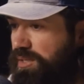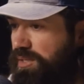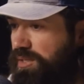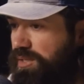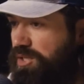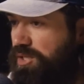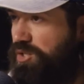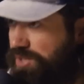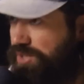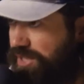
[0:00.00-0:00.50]

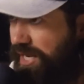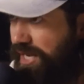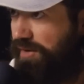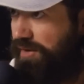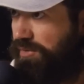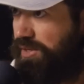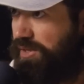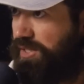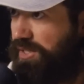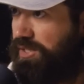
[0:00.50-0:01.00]
you did
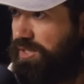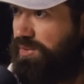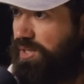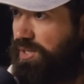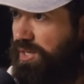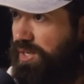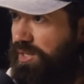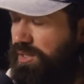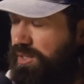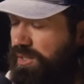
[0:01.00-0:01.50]
everything you
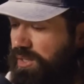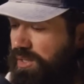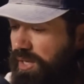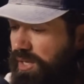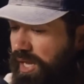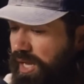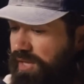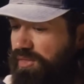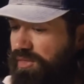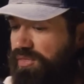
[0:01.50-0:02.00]
could.
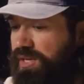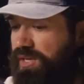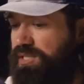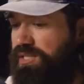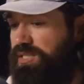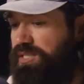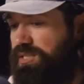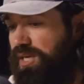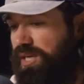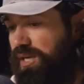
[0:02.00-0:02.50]
And the thing is,
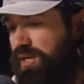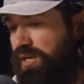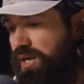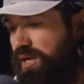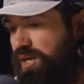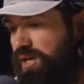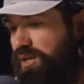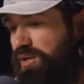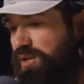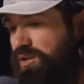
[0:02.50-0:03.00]
is like,
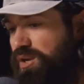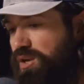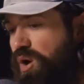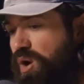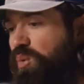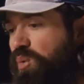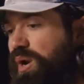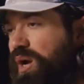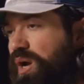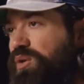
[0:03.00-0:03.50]
no
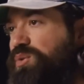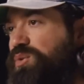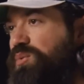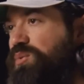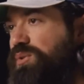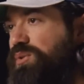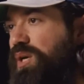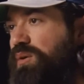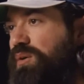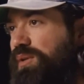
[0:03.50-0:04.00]
one else will
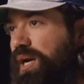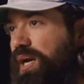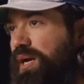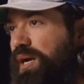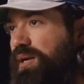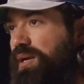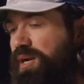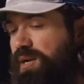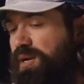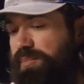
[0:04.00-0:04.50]
know that
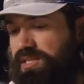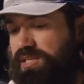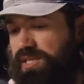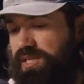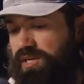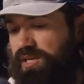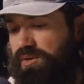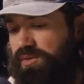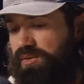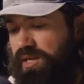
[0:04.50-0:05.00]
because I
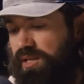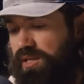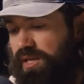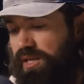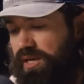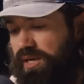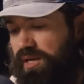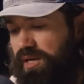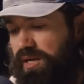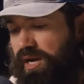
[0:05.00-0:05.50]
know that
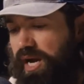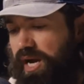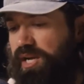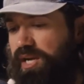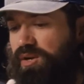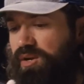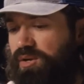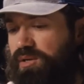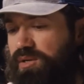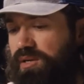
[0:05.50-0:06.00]
like I
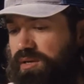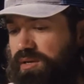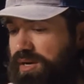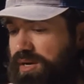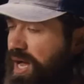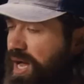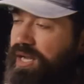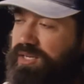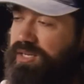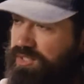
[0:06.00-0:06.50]
could
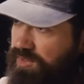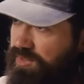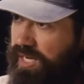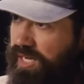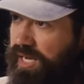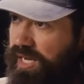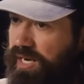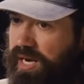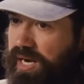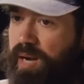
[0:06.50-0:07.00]
not do
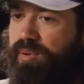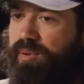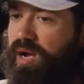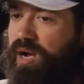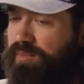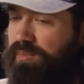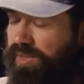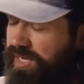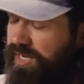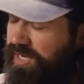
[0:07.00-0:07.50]
that. And I
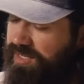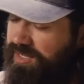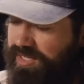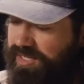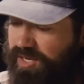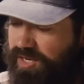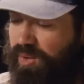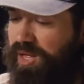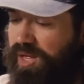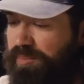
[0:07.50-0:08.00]
probably like, you
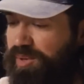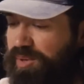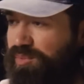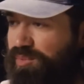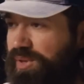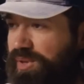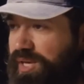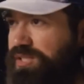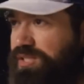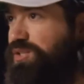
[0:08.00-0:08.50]
know, a lot of people were
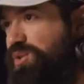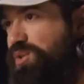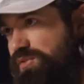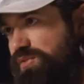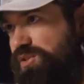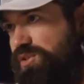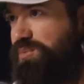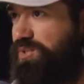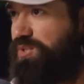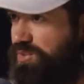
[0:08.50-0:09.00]
like, dude, you have
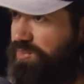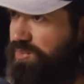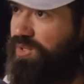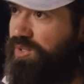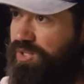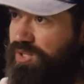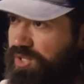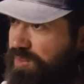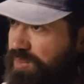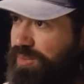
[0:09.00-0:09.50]
so much goodwill.
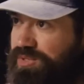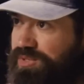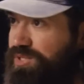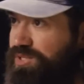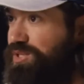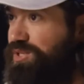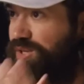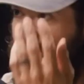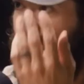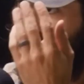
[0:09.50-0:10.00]
You could probably just
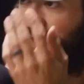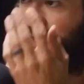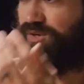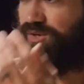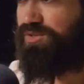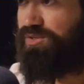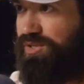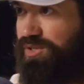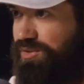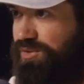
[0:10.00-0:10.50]
say like,
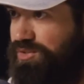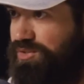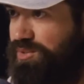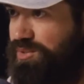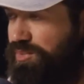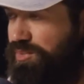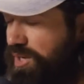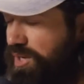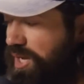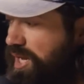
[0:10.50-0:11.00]
here's, you know, here's the
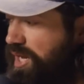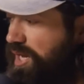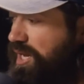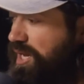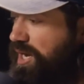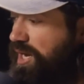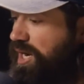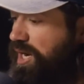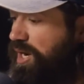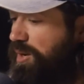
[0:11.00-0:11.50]
book.
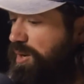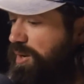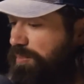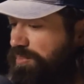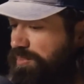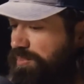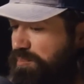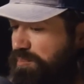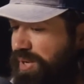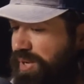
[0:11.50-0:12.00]
Um,
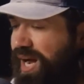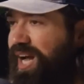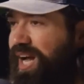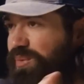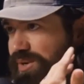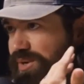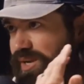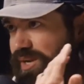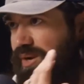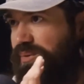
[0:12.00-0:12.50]
but I
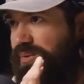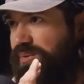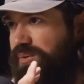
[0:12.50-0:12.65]
would know.